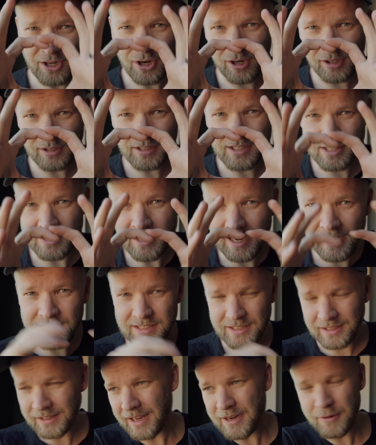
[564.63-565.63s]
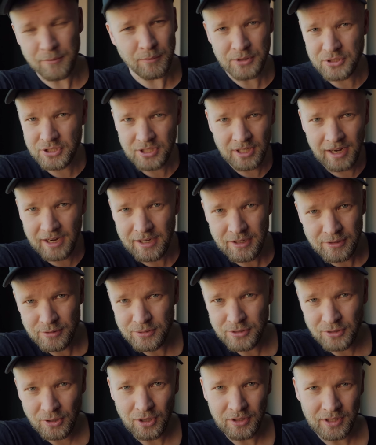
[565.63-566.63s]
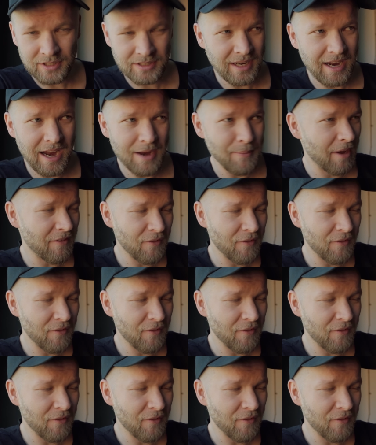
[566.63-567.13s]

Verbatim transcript: card sized light, which I use all the time.